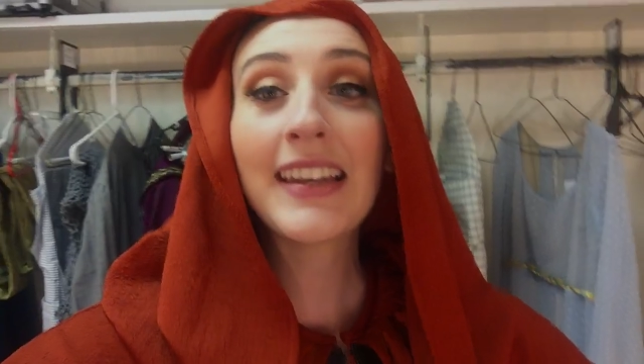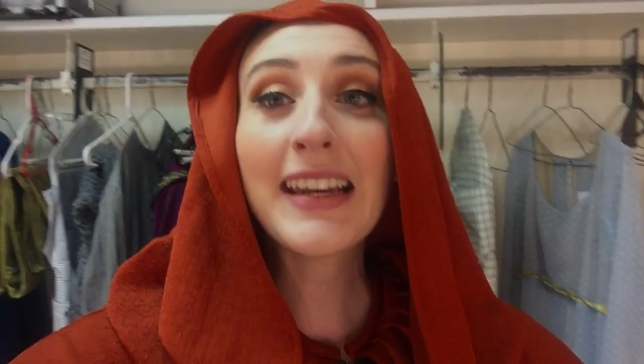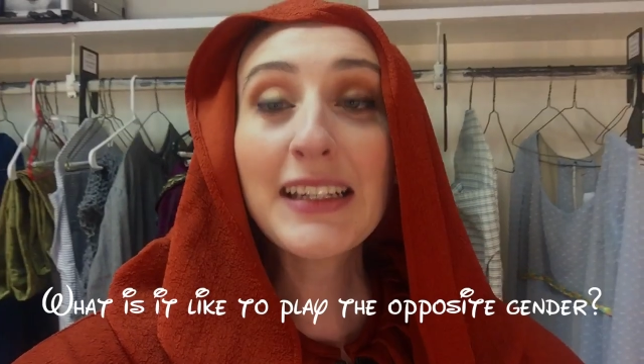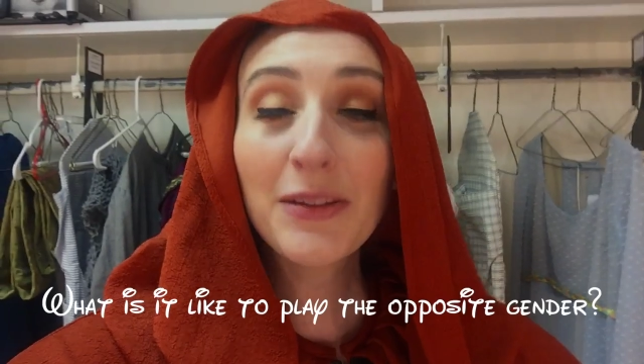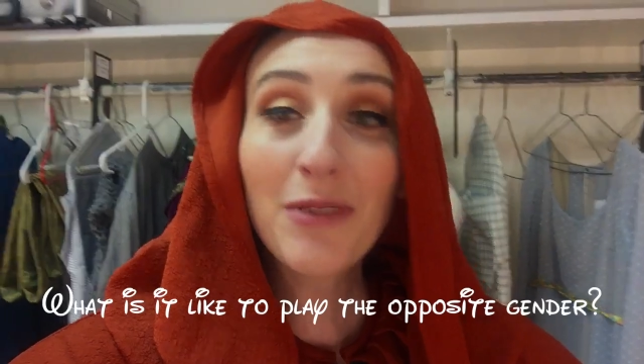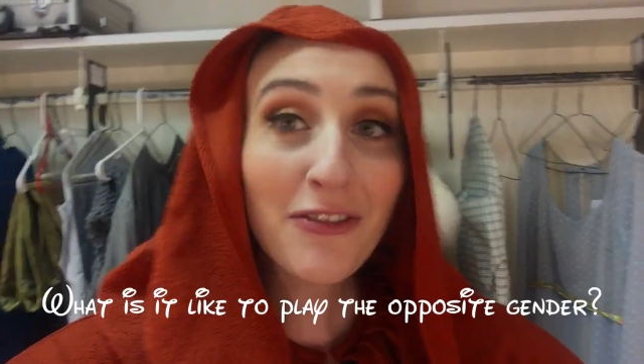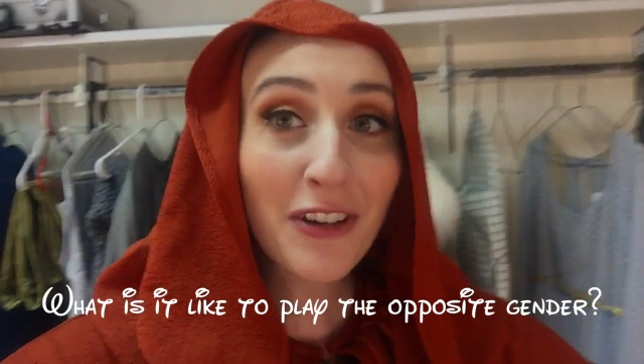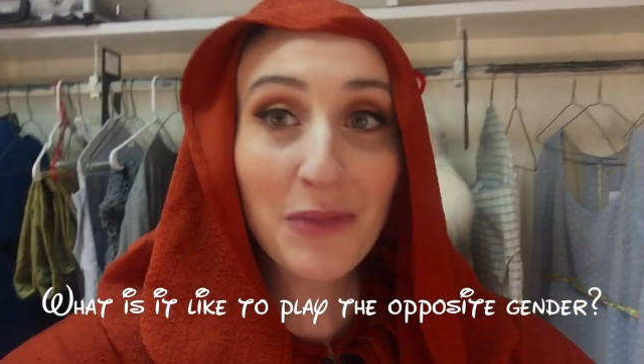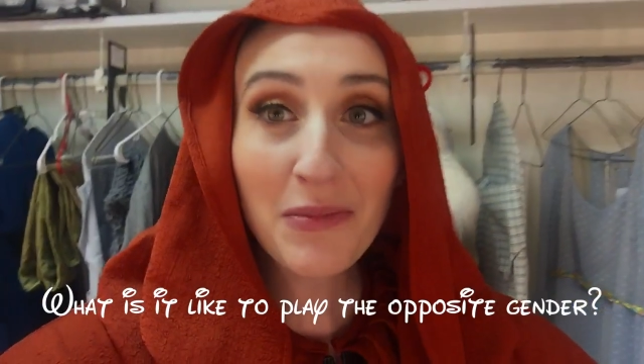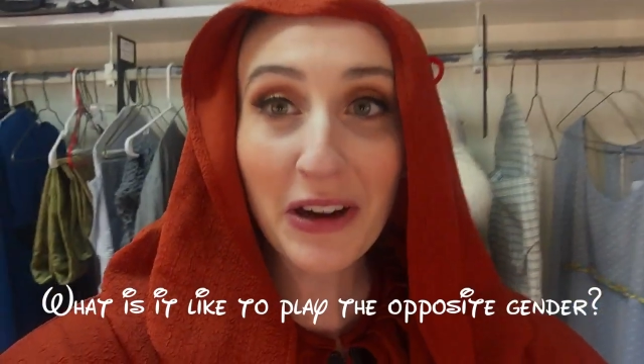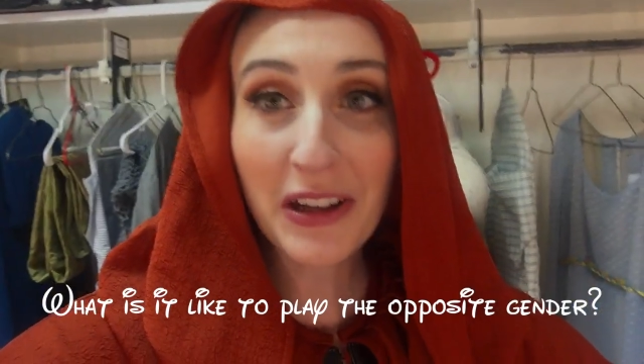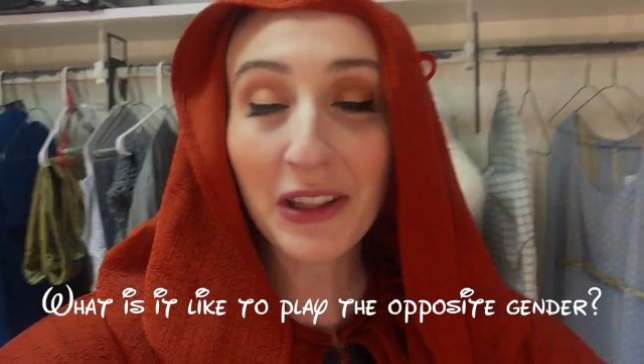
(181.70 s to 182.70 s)
Next, my friend
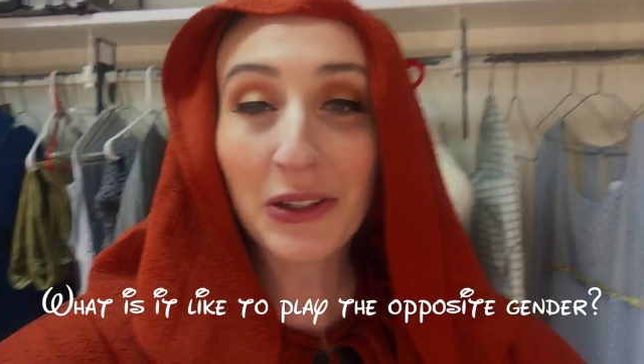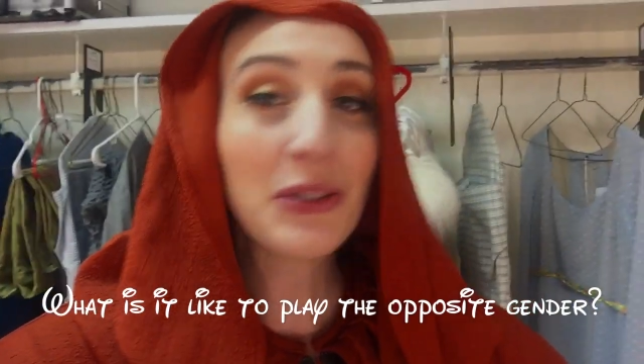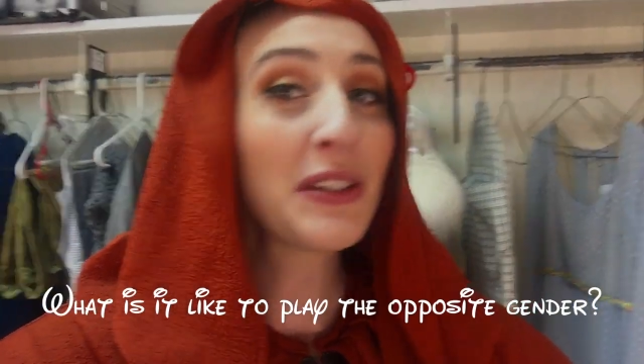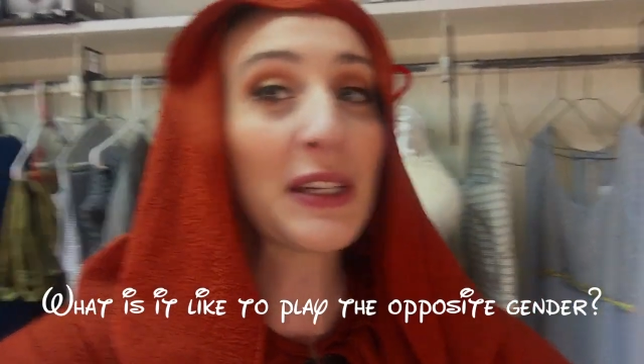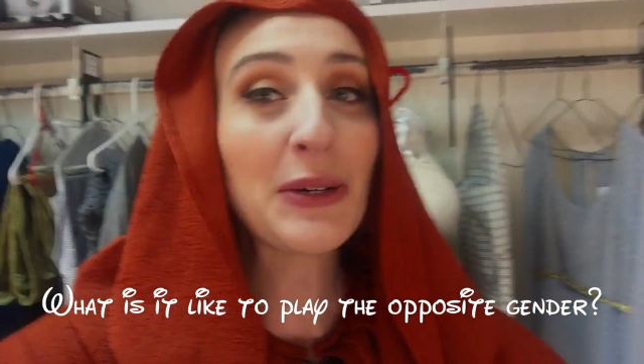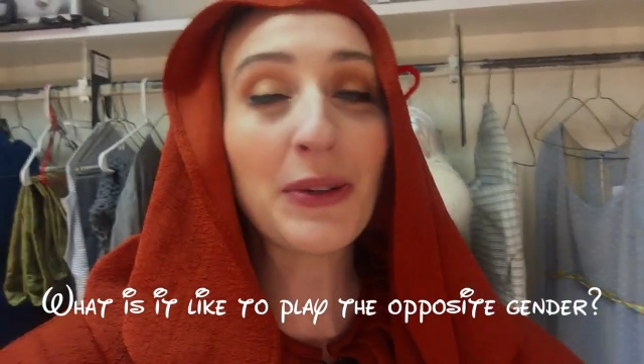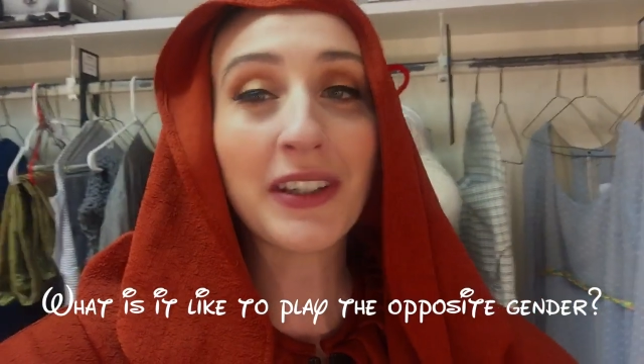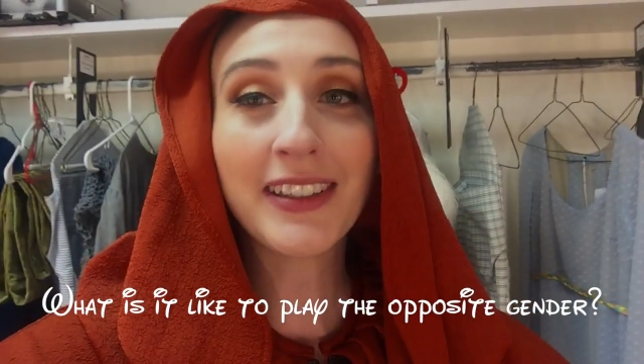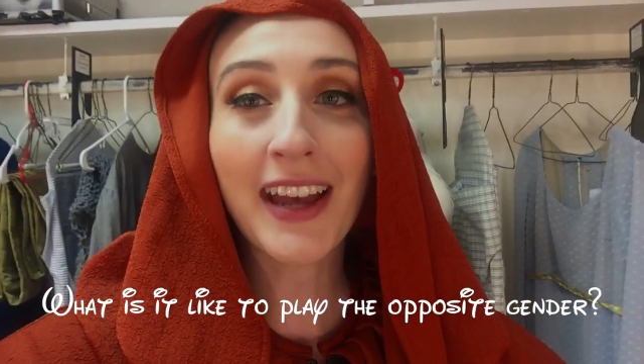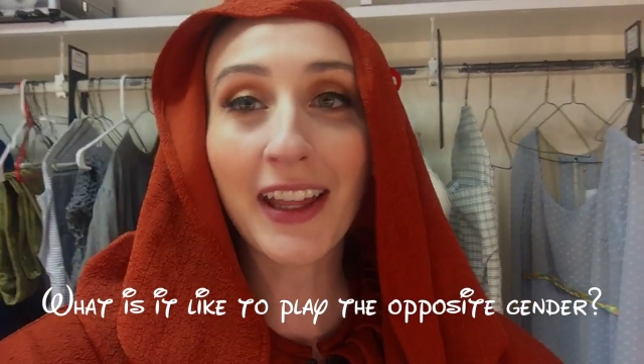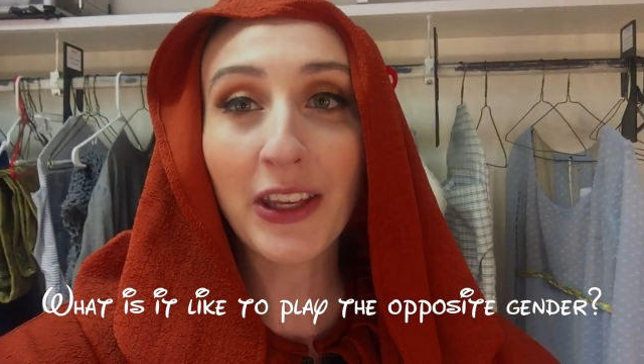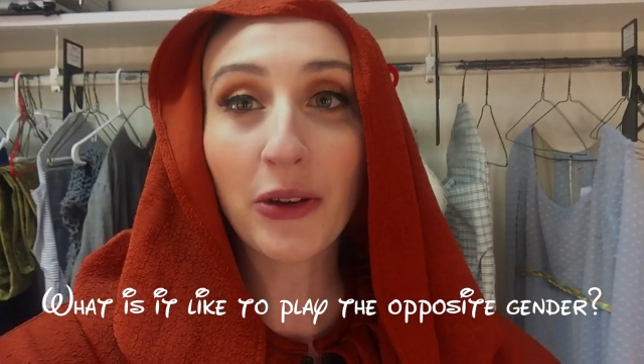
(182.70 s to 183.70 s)
Mary Lucy will
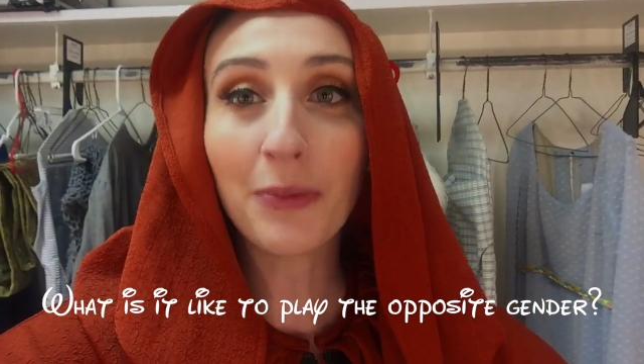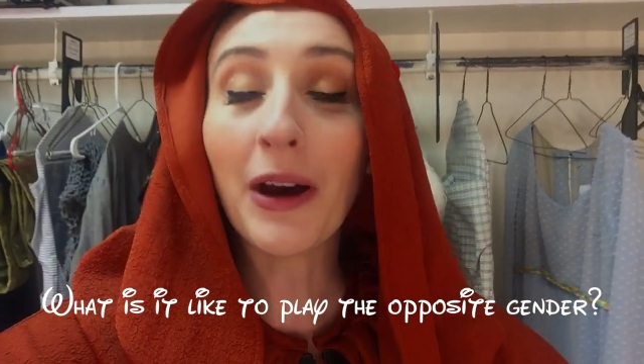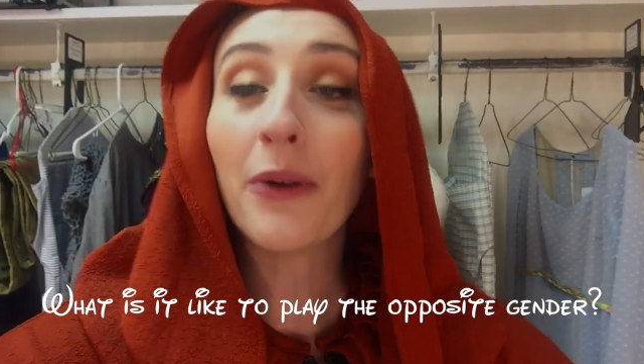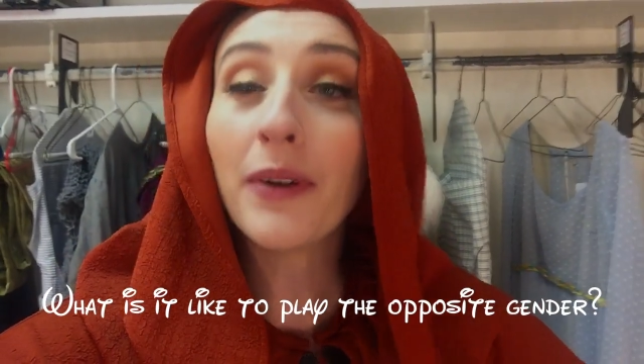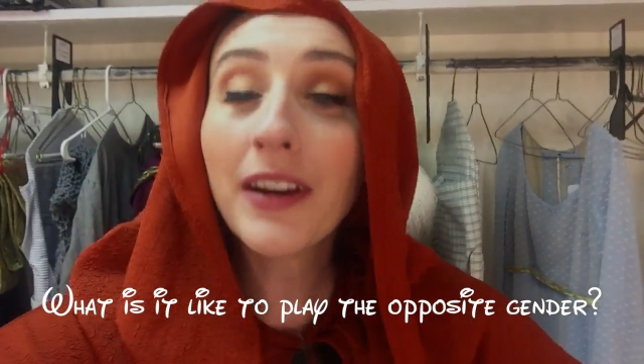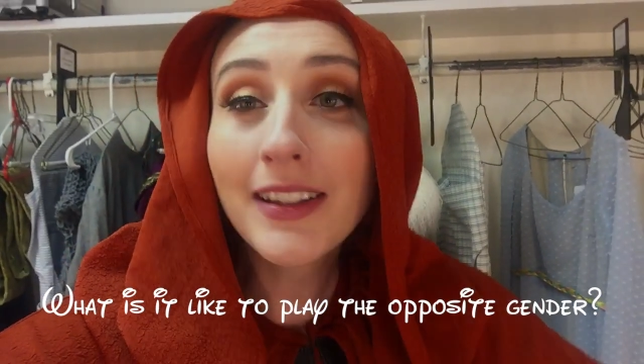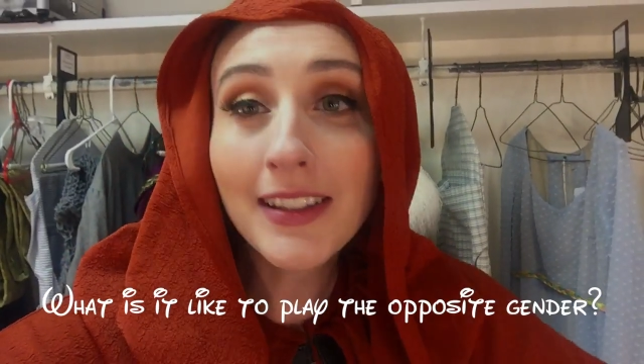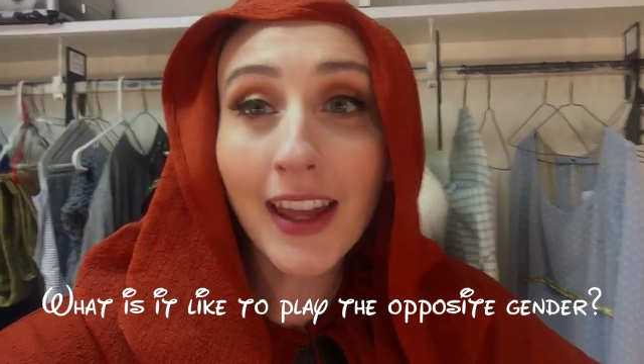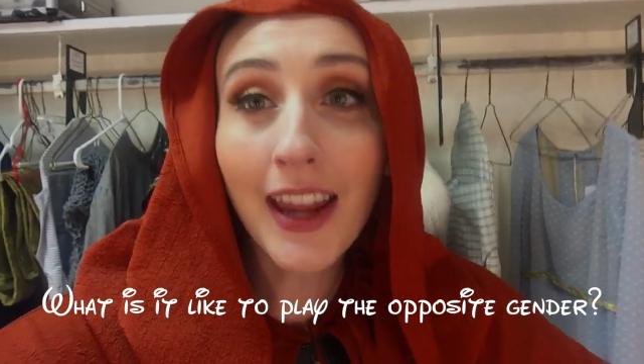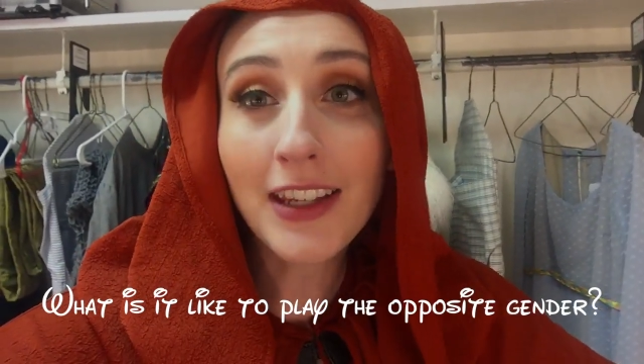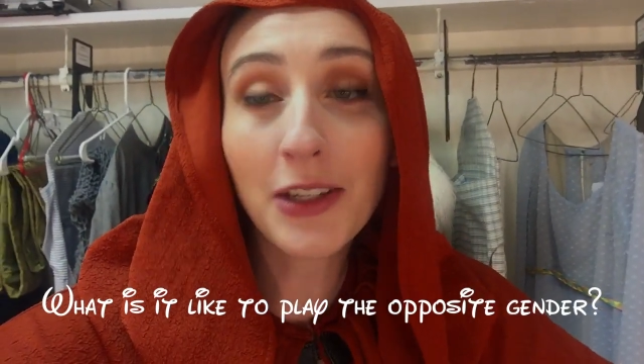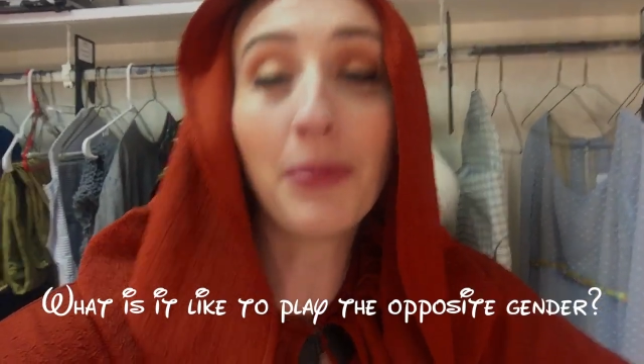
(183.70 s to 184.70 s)
tell you about what it's
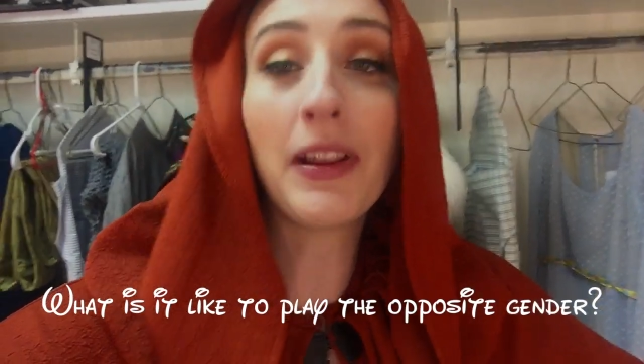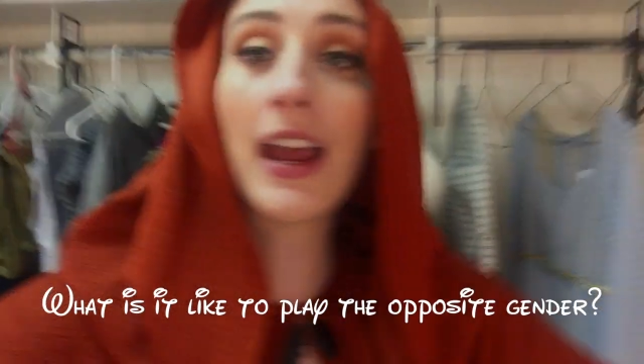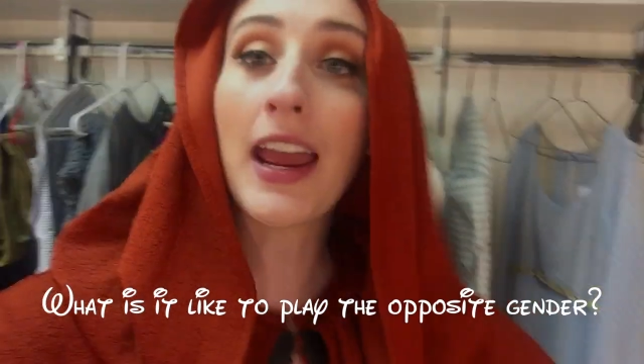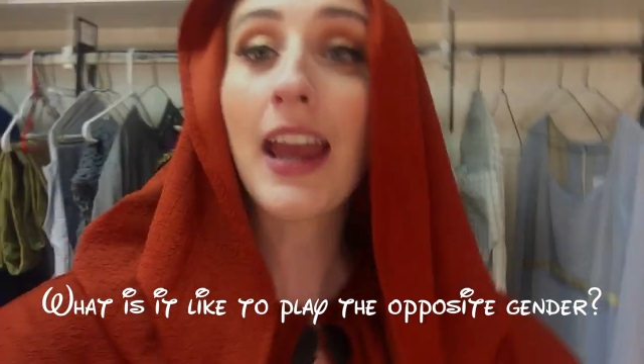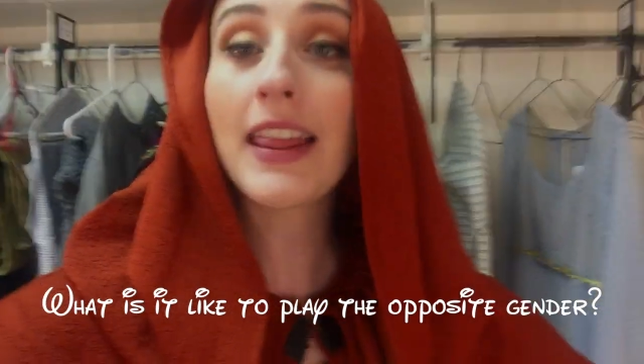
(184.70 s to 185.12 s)
like to play